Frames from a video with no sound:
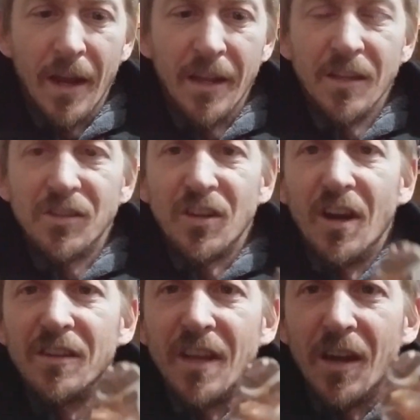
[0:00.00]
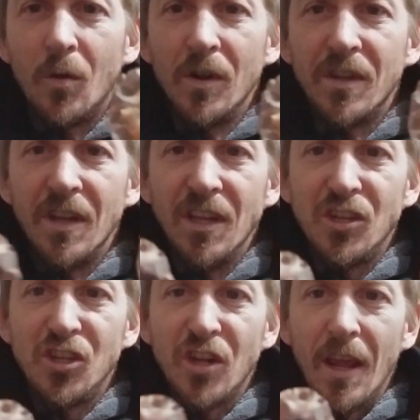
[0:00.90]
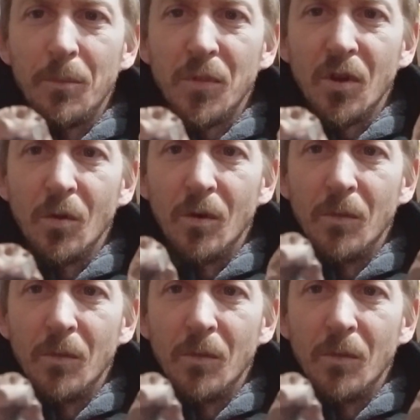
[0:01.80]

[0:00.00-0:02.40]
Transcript: the inside's got quite the neat shape to them.